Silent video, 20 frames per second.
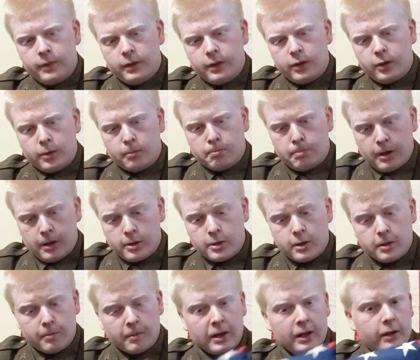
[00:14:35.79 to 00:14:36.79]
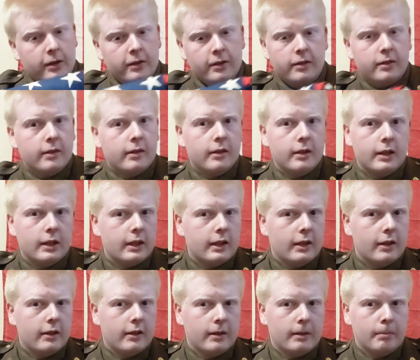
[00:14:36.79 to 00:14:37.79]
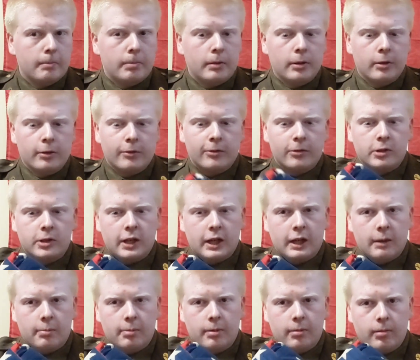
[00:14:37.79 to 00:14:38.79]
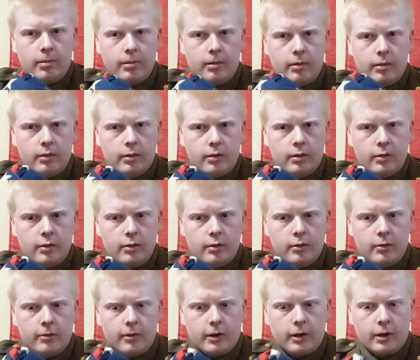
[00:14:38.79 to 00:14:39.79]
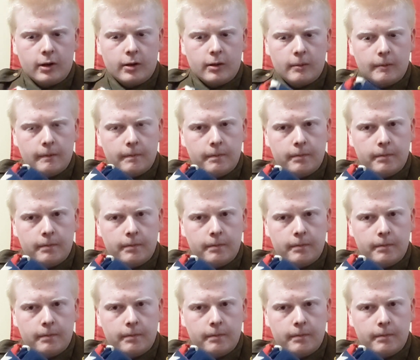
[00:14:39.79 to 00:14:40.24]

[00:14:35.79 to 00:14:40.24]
there are no puncture marks. It is in beautiful shape for